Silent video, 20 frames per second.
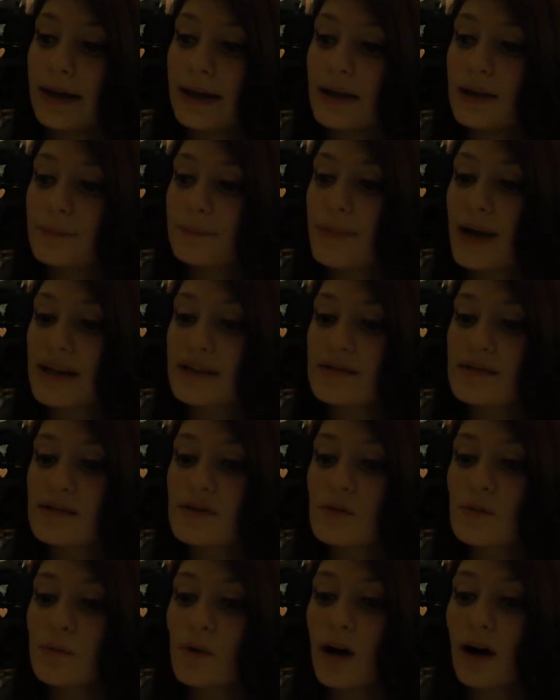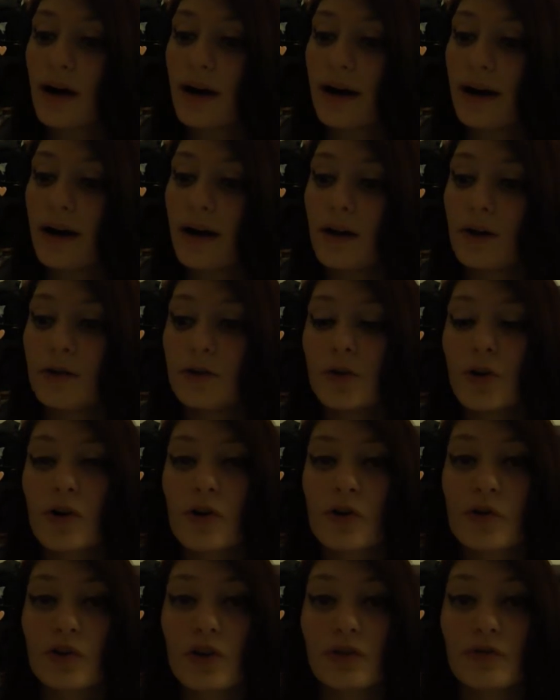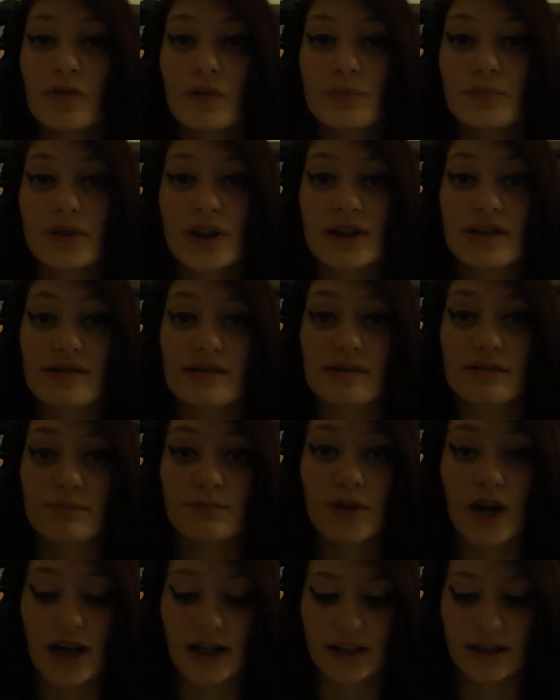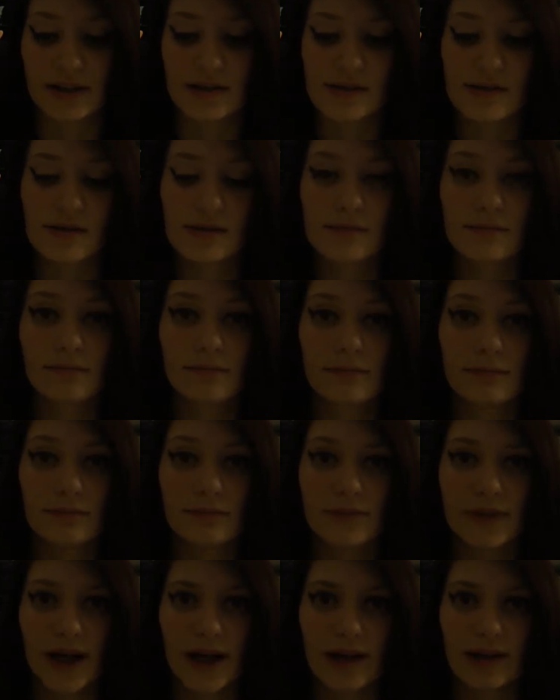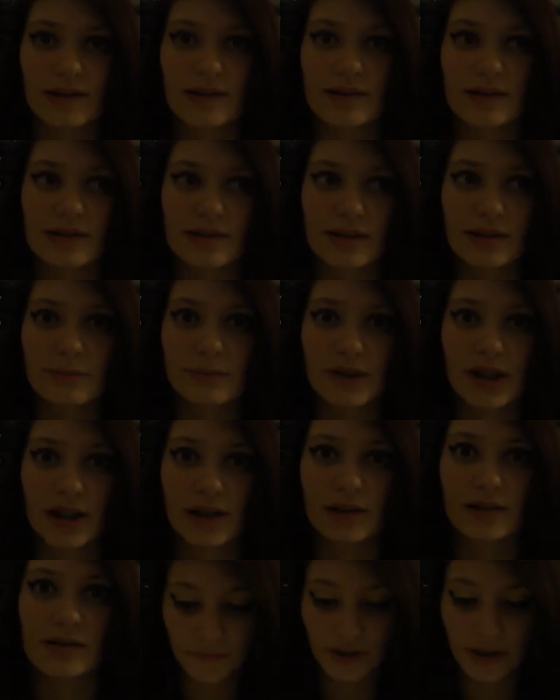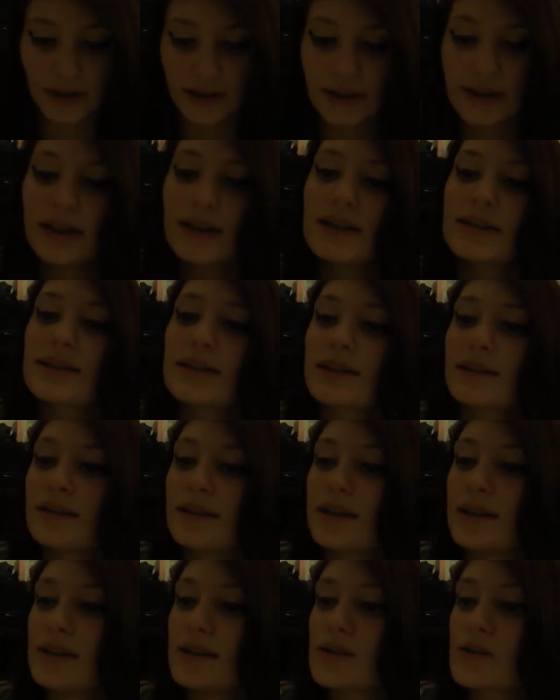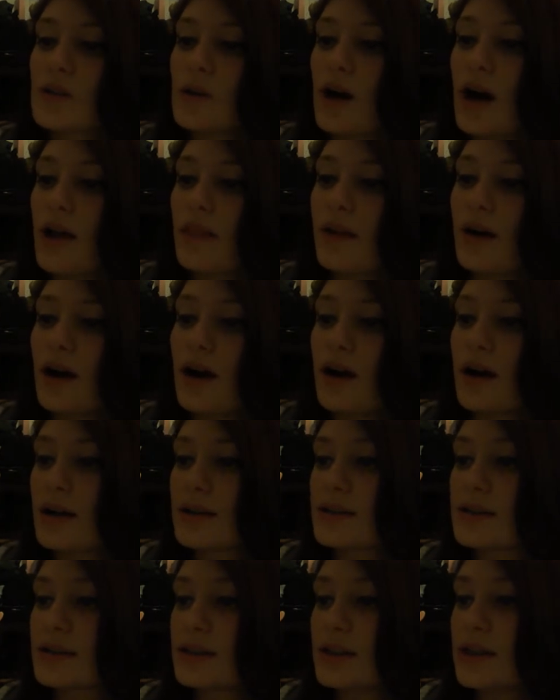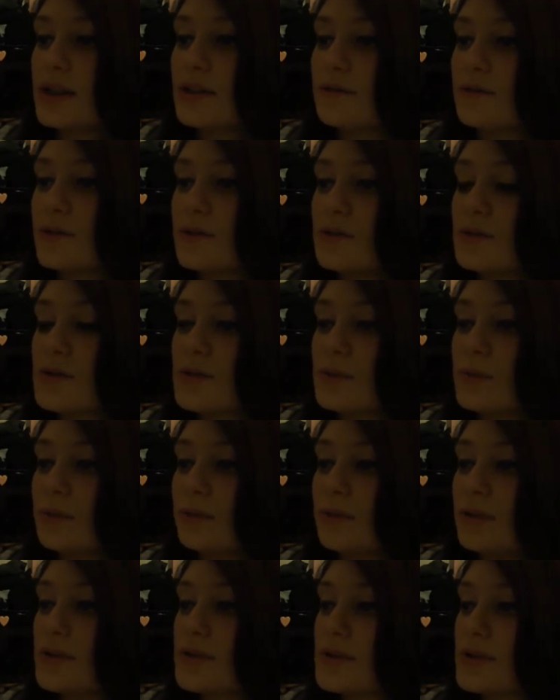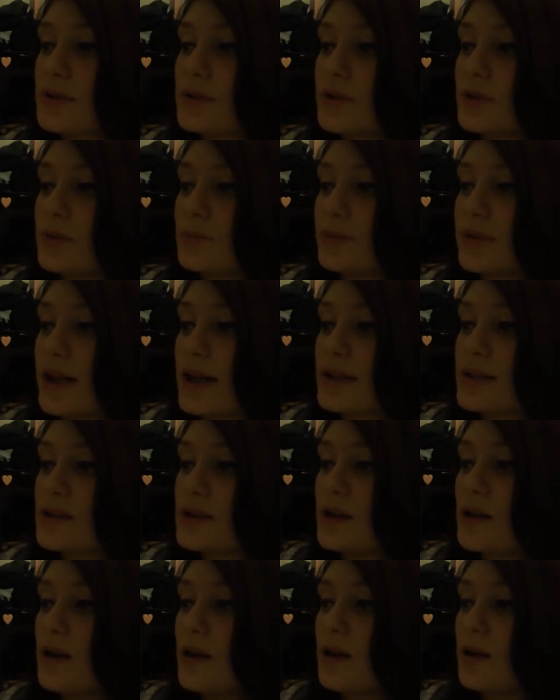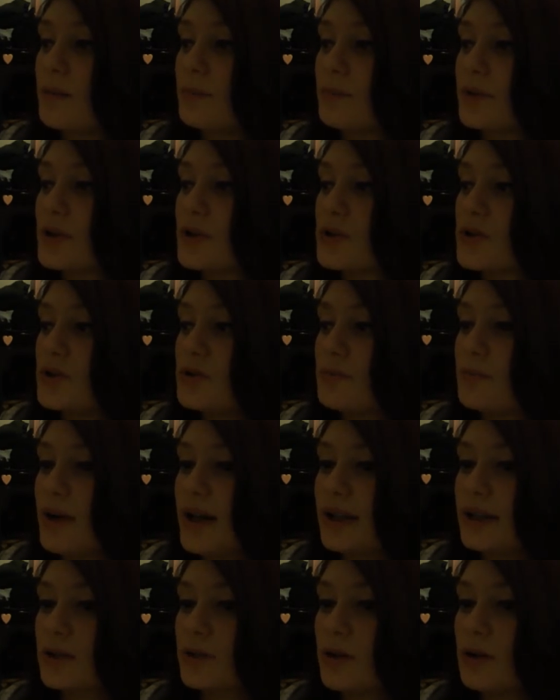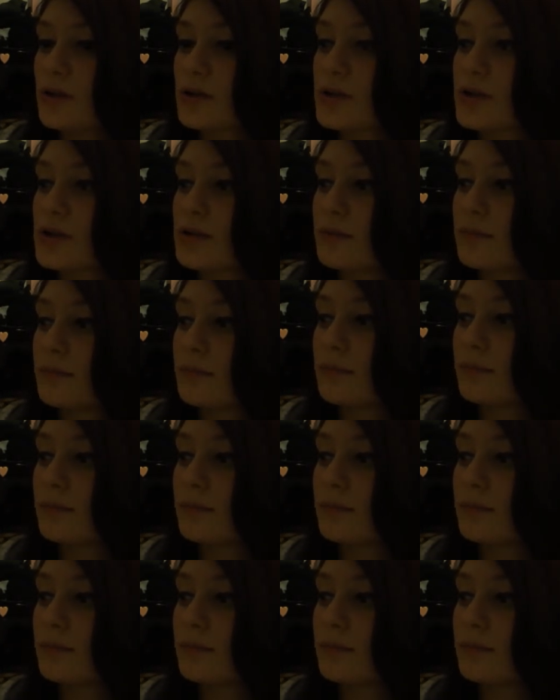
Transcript: it bends the wire and knocks off the brace brackets brackets, I said brackets. Eating these or other hard sticky foods will loosen your brace, but you may not